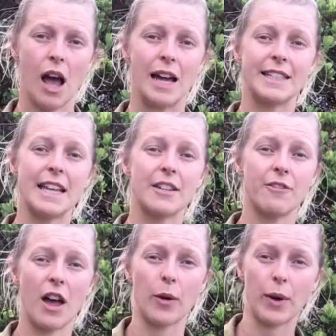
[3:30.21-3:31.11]

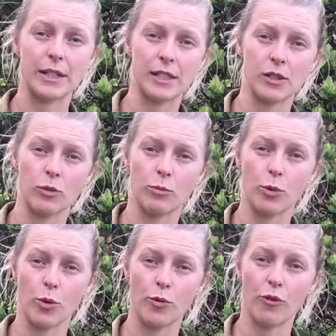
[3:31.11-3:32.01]
Identifying ways to
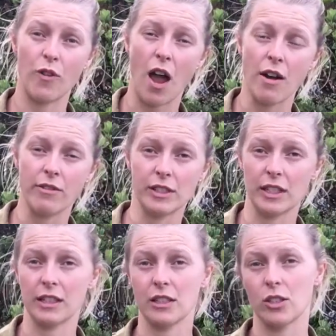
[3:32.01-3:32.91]
improve the fire
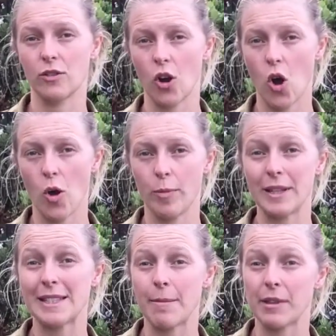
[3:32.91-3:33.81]
resilience of your home
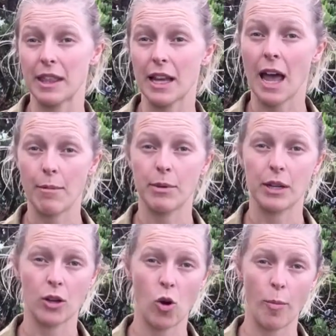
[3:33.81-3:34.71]
is something that can be
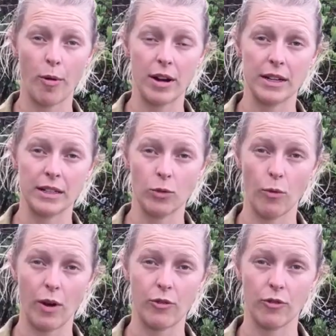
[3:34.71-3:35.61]
incorporated into a
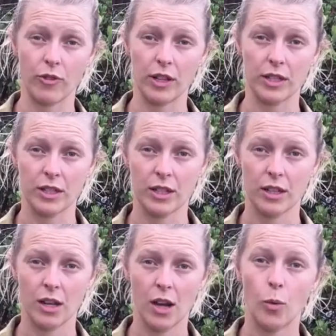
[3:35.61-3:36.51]
retrofit.
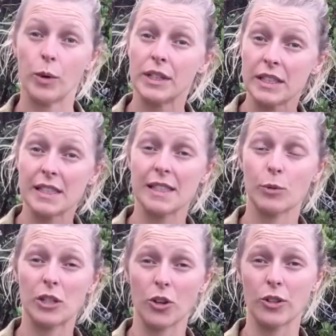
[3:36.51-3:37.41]

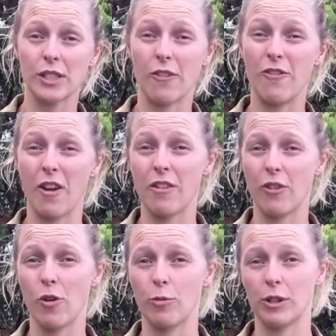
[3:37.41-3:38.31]
Windows are very
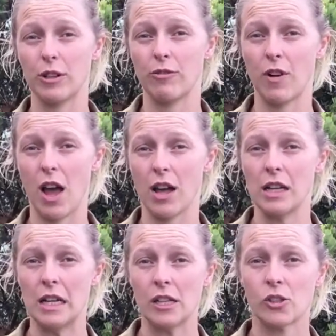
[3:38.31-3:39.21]
vulnerable in a fire,
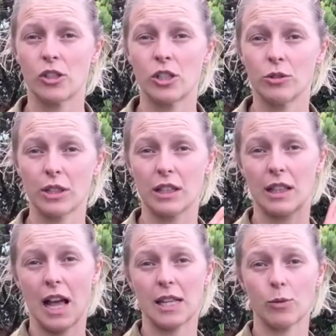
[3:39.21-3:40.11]
so shielding the
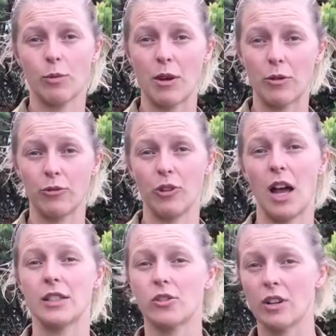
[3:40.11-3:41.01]
glass with metal
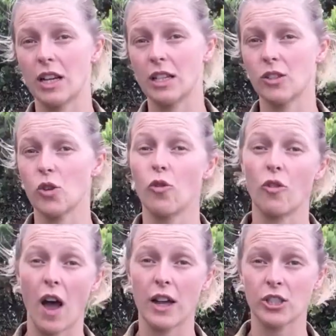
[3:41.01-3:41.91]
fly screens or
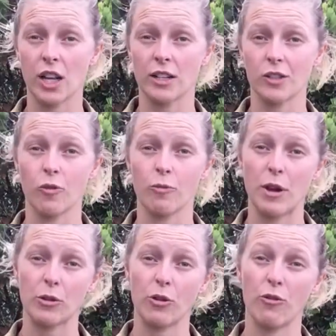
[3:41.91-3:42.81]
fire shutters of
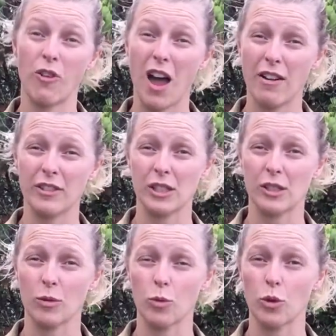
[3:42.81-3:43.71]
metal or
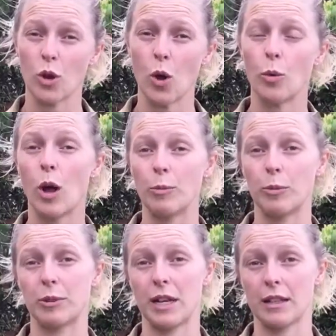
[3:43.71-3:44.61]
fire-resistant wood will help
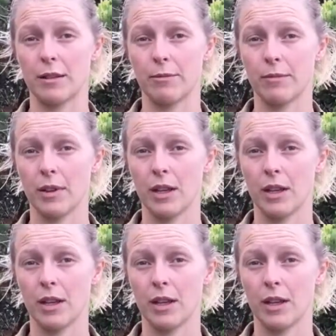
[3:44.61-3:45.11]
to protect them.